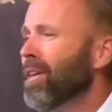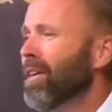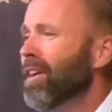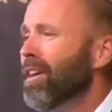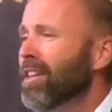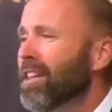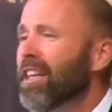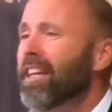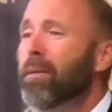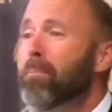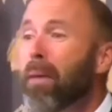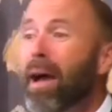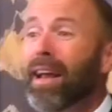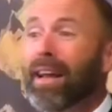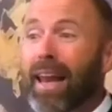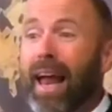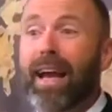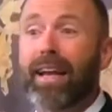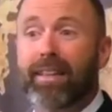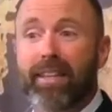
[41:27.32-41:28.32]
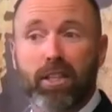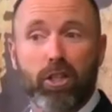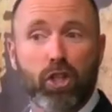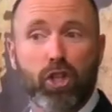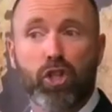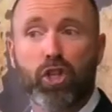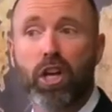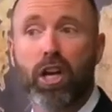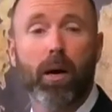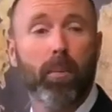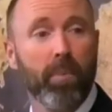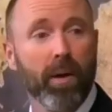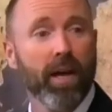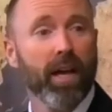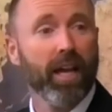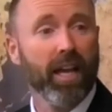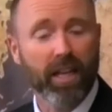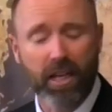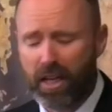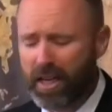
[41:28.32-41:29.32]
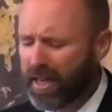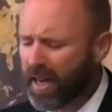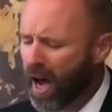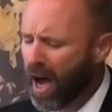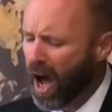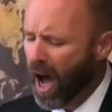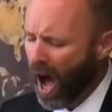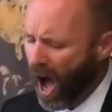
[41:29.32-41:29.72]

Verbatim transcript: You need to make like this ship. You need to